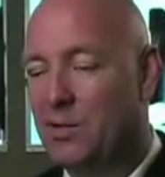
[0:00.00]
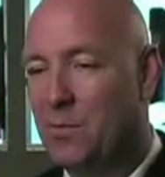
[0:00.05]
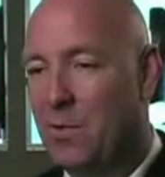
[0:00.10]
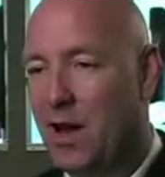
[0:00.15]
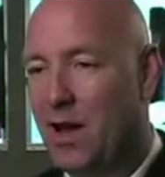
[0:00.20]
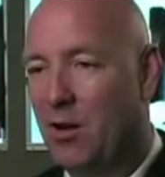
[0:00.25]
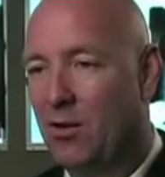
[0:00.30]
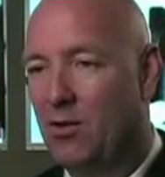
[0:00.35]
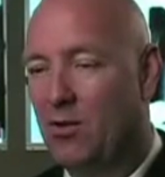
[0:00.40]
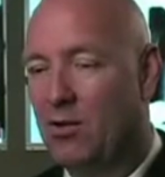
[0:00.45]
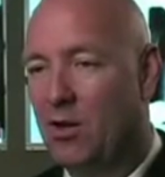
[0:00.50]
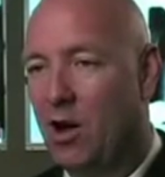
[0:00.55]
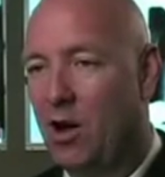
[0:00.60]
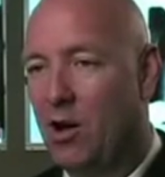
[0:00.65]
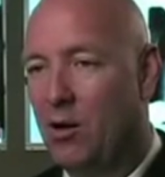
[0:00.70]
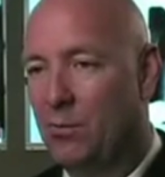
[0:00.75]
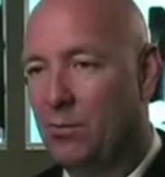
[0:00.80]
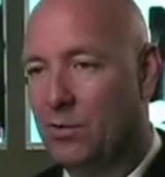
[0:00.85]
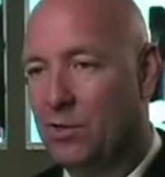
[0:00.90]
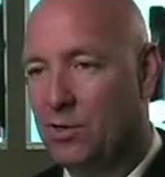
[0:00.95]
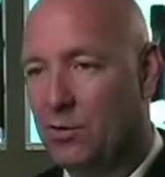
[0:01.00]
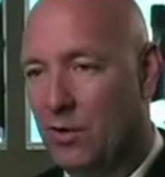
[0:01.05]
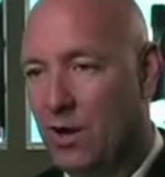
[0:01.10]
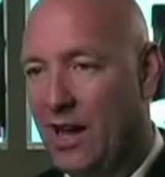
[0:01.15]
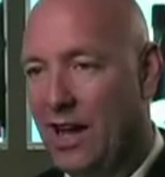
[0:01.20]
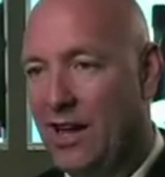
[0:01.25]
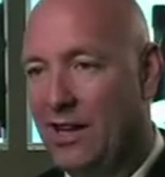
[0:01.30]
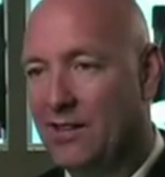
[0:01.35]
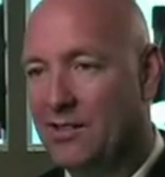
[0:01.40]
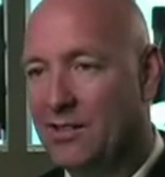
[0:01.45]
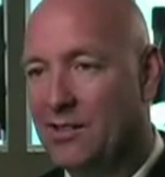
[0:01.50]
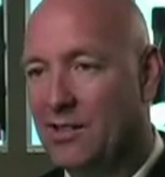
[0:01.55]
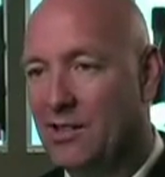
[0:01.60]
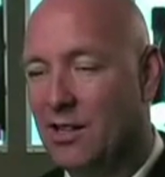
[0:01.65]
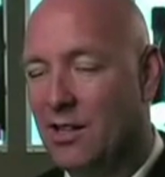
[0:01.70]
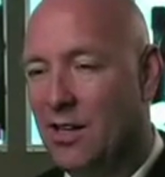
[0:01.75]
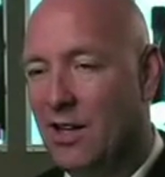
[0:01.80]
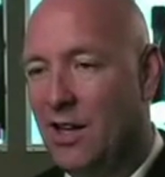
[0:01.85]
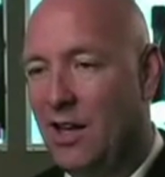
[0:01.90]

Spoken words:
of spinal column stress